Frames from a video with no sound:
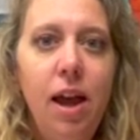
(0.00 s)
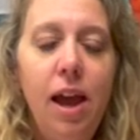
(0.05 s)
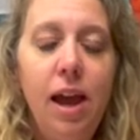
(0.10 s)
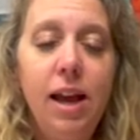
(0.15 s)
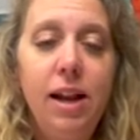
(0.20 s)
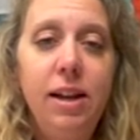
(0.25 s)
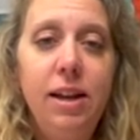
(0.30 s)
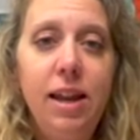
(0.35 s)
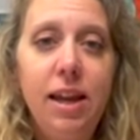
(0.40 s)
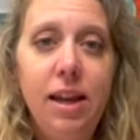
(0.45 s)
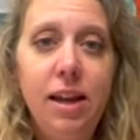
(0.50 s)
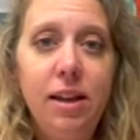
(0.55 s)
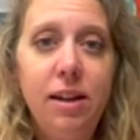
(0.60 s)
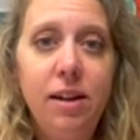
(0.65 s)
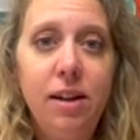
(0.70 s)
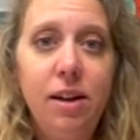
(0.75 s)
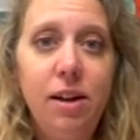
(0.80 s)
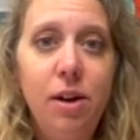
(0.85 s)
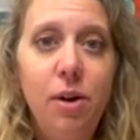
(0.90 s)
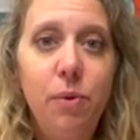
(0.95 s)
And
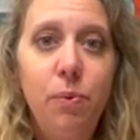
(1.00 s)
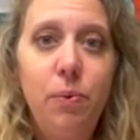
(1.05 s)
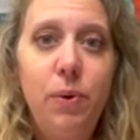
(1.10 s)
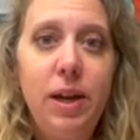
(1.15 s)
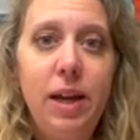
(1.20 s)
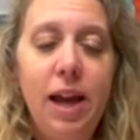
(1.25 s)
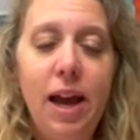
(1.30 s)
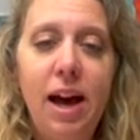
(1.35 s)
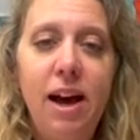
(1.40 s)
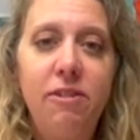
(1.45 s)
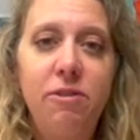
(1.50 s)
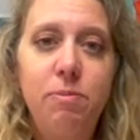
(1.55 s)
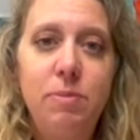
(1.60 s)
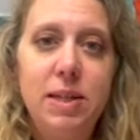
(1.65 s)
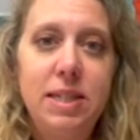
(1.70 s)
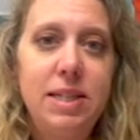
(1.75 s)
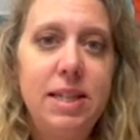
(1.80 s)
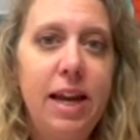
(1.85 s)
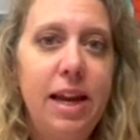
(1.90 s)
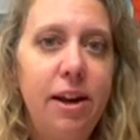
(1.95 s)
then We have
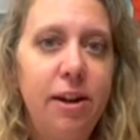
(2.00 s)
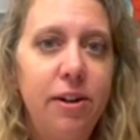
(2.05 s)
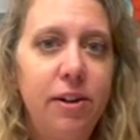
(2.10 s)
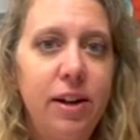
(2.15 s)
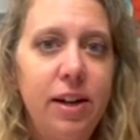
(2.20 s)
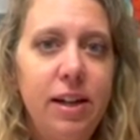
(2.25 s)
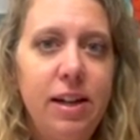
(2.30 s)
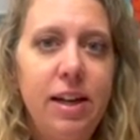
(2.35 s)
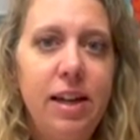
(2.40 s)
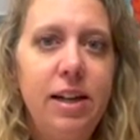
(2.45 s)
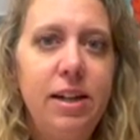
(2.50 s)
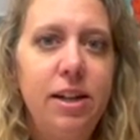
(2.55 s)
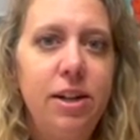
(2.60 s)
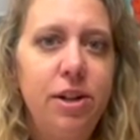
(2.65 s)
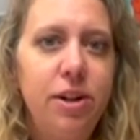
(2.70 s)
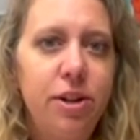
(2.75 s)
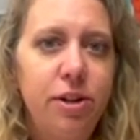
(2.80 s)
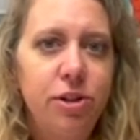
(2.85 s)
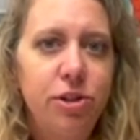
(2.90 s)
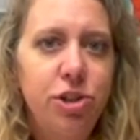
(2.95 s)
Miss Erin in the
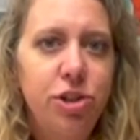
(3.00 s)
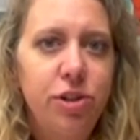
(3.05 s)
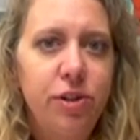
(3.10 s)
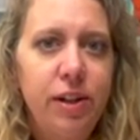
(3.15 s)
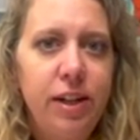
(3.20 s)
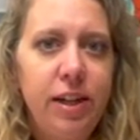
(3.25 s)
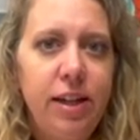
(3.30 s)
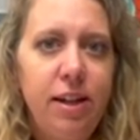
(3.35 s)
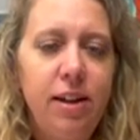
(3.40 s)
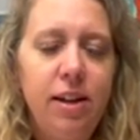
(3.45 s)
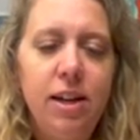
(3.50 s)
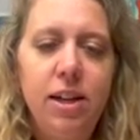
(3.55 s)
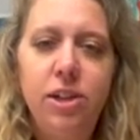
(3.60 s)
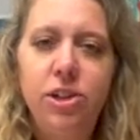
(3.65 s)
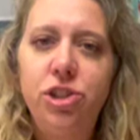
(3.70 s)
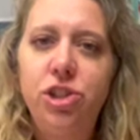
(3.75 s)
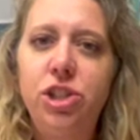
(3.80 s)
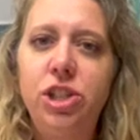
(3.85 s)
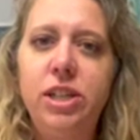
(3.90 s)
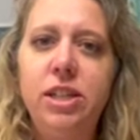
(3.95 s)
nursery.
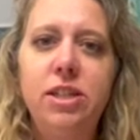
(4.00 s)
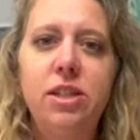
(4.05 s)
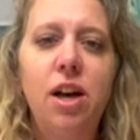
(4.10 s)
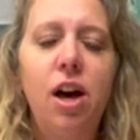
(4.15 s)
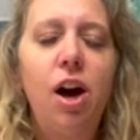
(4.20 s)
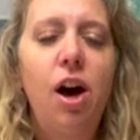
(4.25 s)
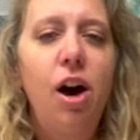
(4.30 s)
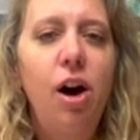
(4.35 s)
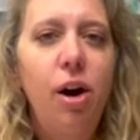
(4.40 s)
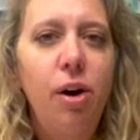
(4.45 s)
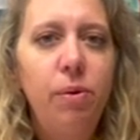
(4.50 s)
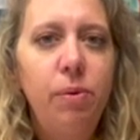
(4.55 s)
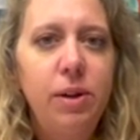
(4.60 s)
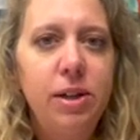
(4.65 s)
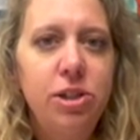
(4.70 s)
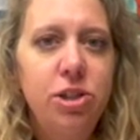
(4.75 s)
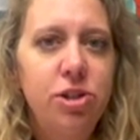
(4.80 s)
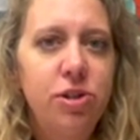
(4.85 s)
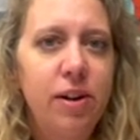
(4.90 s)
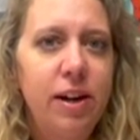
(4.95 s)
She's
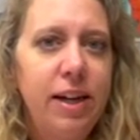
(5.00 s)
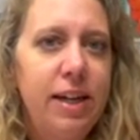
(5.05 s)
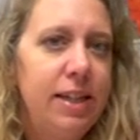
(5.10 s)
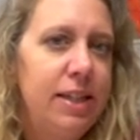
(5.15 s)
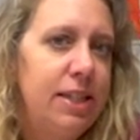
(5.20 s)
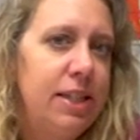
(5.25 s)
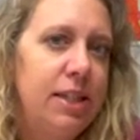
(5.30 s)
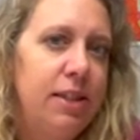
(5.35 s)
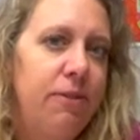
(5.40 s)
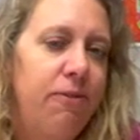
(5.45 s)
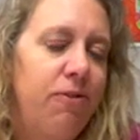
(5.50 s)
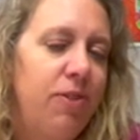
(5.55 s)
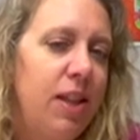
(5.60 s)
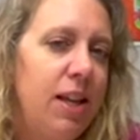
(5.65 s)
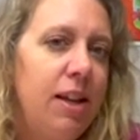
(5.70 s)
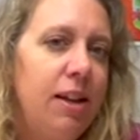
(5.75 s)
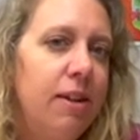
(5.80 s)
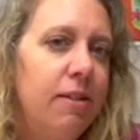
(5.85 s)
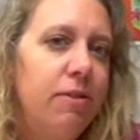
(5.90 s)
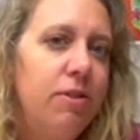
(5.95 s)
always trying to
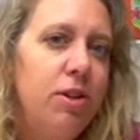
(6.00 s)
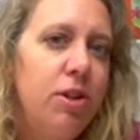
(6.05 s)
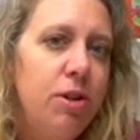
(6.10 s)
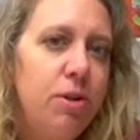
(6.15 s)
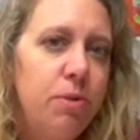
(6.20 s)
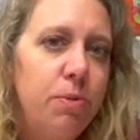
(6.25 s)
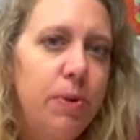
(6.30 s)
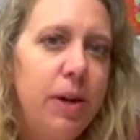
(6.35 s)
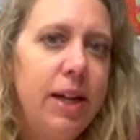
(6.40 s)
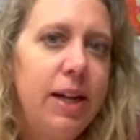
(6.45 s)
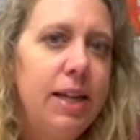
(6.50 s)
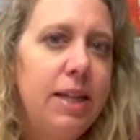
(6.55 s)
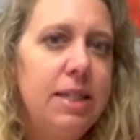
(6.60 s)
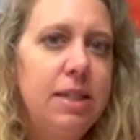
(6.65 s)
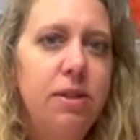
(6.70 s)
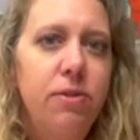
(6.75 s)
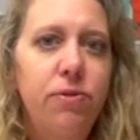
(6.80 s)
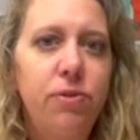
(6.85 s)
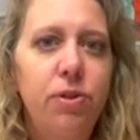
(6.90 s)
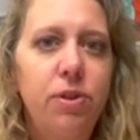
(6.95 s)
think of new
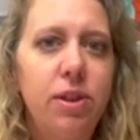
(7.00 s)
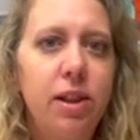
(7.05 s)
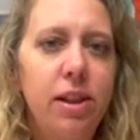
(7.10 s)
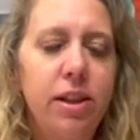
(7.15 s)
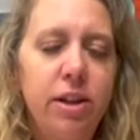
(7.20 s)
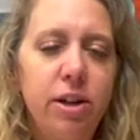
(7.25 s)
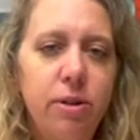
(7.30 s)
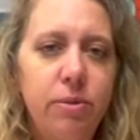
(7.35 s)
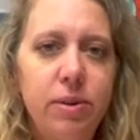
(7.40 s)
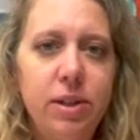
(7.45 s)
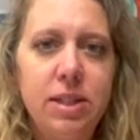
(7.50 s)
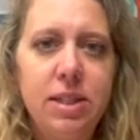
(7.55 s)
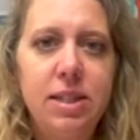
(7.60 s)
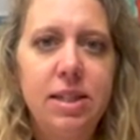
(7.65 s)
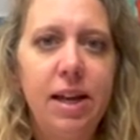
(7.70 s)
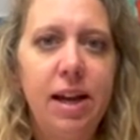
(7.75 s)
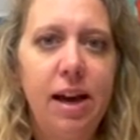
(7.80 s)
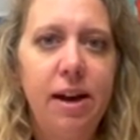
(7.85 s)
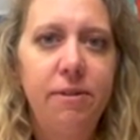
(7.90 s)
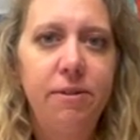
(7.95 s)
ways for the little ones
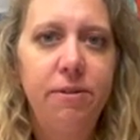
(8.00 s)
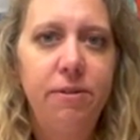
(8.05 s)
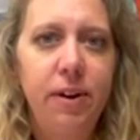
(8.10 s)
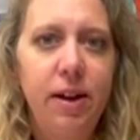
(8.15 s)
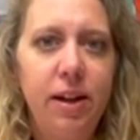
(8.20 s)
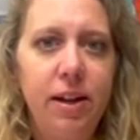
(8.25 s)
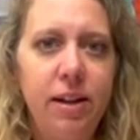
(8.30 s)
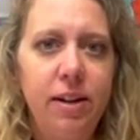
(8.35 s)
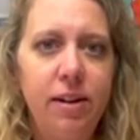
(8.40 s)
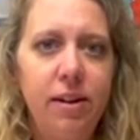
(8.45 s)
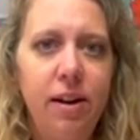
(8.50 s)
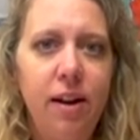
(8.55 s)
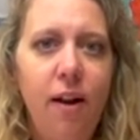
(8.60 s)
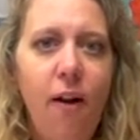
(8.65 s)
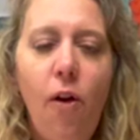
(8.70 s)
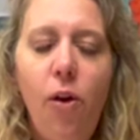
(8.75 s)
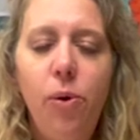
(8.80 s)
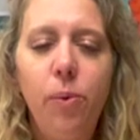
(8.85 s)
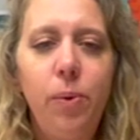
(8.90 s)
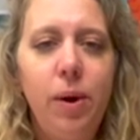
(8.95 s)
to have fun.
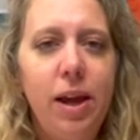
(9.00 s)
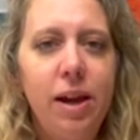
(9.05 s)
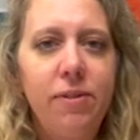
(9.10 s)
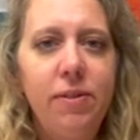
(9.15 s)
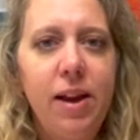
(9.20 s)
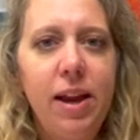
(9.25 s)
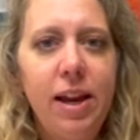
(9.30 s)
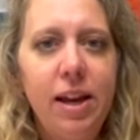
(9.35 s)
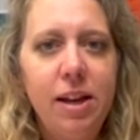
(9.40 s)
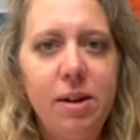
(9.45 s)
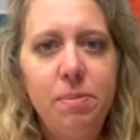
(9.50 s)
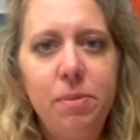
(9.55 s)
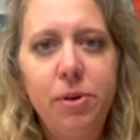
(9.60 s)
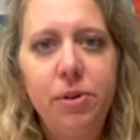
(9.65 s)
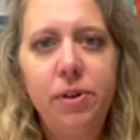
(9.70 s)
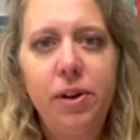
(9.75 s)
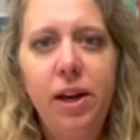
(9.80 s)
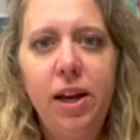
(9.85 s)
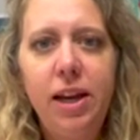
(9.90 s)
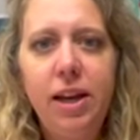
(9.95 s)
We have Anne
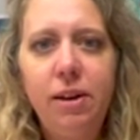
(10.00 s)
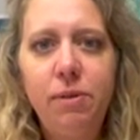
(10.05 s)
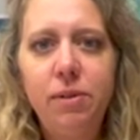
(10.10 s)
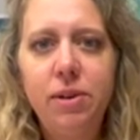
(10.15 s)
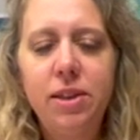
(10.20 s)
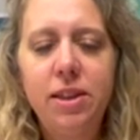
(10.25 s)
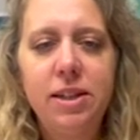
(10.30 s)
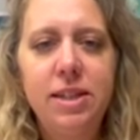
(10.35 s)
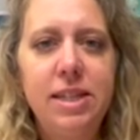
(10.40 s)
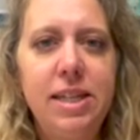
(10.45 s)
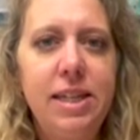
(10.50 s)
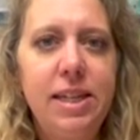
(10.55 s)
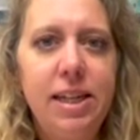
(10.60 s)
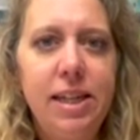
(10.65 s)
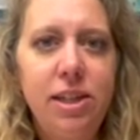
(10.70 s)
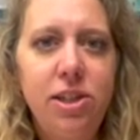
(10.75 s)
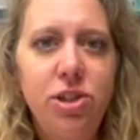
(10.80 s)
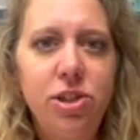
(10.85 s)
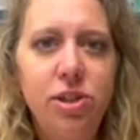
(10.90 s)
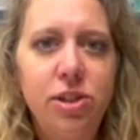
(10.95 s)
Marie with the
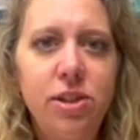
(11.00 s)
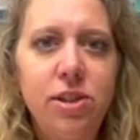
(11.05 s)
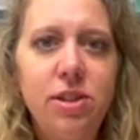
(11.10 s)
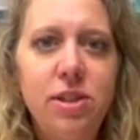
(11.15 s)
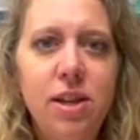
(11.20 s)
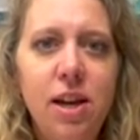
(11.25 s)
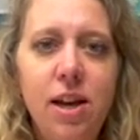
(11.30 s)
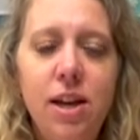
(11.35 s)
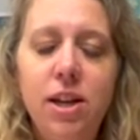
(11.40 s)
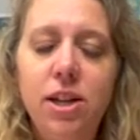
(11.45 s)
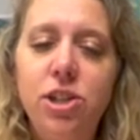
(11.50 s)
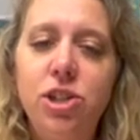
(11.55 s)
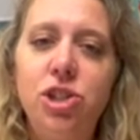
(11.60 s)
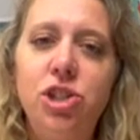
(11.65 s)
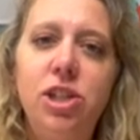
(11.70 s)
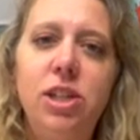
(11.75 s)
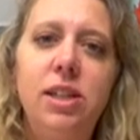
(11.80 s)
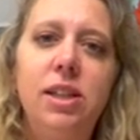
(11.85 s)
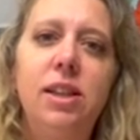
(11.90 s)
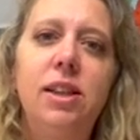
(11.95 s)
teenagers.
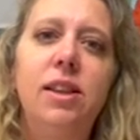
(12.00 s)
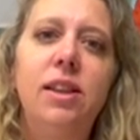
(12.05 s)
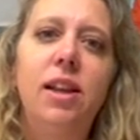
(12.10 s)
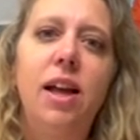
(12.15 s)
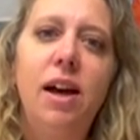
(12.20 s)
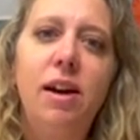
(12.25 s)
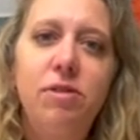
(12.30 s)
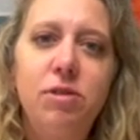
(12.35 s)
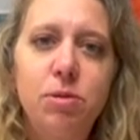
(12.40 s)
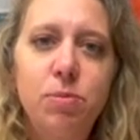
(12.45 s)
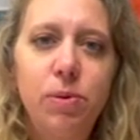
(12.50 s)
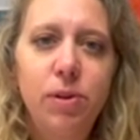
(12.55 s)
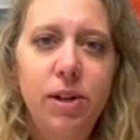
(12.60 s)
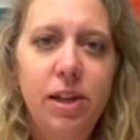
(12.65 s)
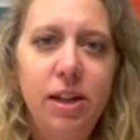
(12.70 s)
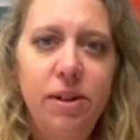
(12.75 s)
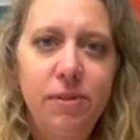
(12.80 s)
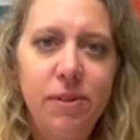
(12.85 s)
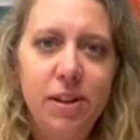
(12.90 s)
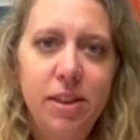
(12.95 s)
She loves
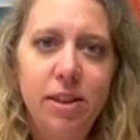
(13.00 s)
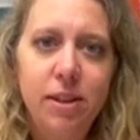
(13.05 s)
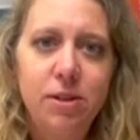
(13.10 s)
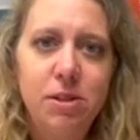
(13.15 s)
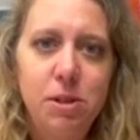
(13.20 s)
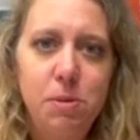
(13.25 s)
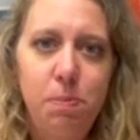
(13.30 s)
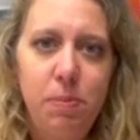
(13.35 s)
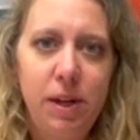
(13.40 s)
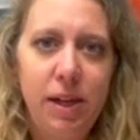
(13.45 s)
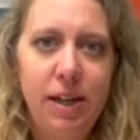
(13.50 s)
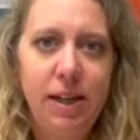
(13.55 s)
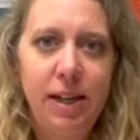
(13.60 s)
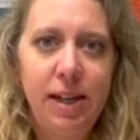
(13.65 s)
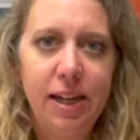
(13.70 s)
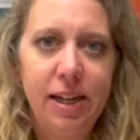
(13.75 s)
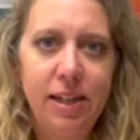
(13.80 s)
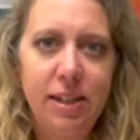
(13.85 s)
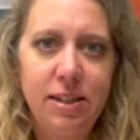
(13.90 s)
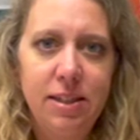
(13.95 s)
working with those big
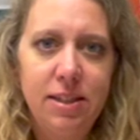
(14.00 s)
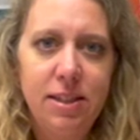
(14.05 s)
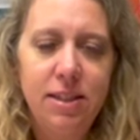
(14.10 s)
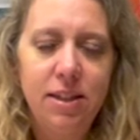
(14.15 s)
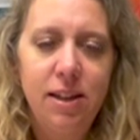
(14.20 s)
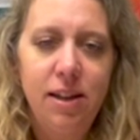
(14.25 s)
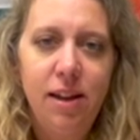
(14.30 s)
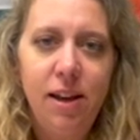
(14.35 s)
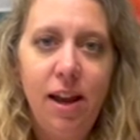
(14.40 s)
kids.